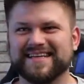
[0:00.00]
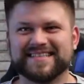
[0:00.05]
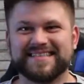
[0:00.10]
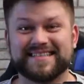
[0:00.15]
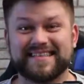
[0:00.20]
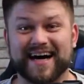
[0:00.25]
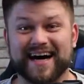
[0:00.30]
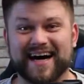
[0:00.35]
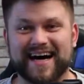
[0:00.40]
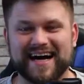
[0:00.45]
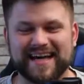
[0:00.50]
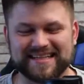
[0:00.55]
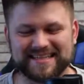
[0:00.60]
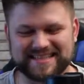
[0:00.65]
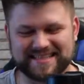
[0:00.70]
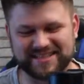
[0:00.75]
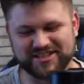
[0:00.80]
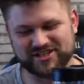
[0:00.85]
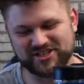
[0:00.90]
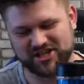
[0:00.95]

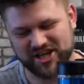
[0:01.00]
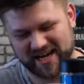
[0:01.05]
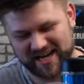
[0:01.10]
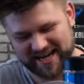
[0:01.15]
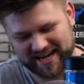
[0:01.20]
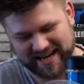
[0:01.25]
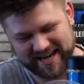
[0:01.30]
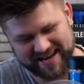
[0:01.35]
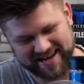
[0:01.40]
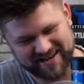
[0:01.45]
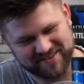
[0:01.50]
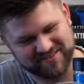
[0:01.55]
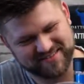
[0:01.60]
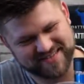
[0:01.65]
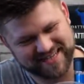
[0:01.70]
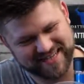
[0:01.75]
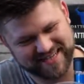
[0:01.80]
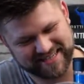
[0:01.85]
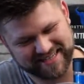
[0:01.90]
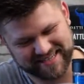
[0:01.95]
guys, check it out. I've
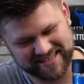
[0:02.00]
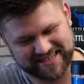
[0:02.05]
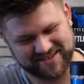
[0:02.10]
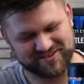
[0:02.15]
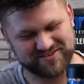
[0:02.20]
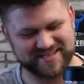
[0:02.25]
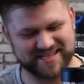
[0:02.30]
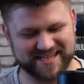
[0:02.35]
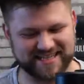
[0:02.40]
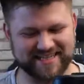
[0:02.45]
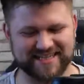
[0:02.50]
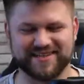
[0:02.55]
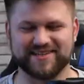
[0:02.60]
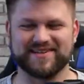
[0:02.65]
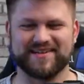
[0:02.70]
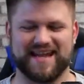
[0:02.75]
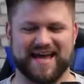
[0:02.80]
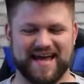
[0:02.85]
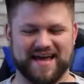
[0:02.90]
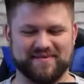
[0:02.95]
done it. I've done a little
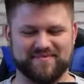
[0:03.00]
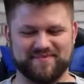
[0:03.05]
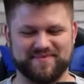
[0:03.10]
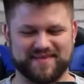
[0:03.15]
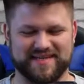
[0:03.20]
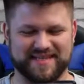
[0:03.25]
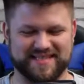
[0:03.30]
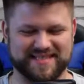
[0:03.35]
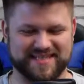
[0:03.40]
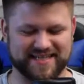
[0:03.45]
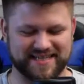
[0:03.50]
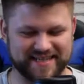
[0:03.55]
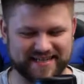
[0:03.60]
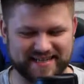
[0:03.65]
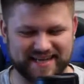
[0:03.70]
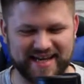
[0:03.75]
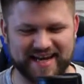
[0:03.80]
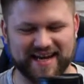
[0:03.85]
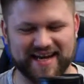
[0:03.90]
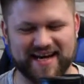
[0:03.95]
lamp. It's gonna
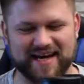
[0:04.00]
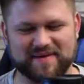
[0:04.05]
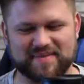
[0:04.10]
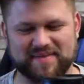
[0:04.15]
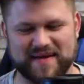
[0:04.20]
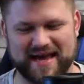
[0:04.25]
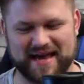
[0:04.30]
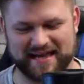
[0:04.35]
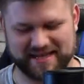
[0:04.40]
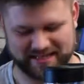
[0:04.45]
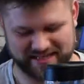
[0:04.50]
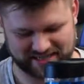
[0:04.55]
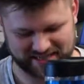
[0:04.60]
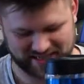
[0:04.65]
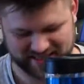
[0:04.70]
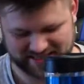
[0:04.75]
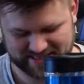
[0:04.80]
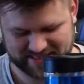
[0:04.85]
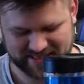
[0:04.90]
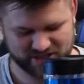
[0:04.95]
light up, and you're gonna
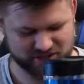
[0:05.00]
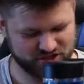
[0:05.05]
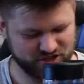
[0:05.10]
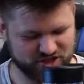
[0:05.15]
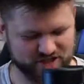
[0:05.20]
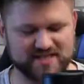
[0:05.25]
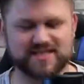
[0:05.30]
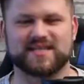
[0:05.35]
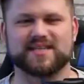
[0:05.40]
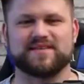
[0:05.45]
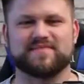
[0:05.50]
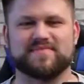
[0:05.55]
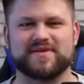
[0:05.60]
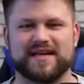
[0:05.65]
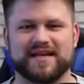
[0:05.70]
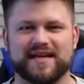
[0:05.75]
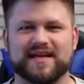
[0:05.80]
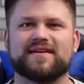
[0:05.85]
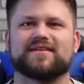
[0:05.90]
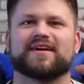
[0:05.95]
see the shots in a
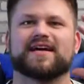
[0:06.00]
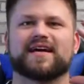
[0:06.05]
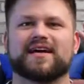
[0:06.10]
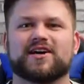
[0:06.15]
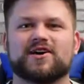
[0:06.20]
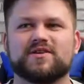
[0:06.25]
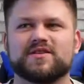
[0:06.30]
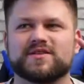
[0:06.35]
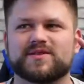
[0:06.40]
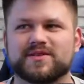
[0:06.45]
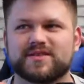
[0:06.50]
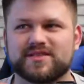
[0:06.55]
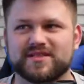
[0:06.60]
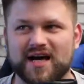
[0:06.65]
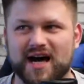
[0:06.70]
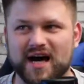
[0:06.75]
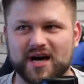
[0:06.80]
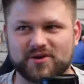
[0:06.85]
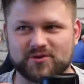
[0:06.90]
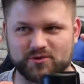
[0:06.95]
minute. I'm gonna go into a
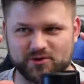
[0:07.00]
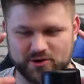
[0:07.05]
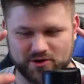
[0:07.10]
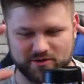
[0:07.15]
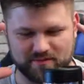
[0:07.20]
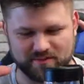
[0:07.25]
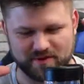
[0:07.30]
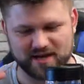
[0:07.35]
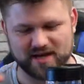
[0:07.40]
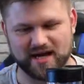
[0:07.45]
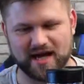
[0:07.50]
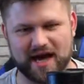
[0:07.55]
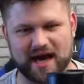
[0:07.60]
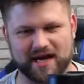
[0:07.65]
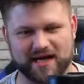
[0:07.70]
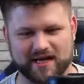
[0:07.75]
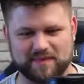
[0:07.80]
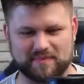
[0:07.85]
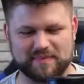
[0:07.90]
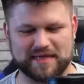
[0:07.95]
dark room. I'm
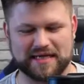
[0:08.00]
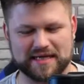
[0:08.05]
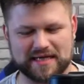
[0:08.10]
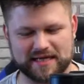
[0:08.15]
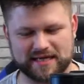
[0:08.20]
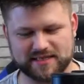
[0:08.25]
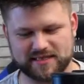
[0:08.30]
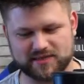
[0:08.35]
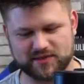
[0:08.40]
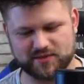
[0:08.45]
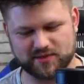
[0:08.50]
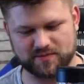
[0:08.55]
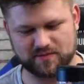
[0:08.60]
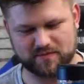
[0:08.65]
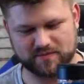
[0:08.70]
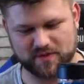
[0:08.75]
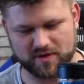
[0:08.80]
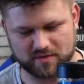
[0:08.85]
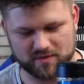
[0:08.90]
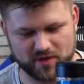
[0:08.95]
gonna plug it into
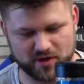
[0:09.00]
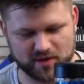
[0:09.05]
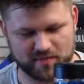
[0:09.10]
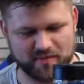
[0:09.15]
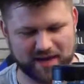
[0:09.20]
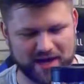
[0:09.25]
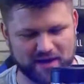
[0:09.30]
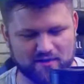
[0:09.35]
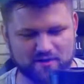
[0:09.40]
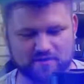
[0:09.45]
computer power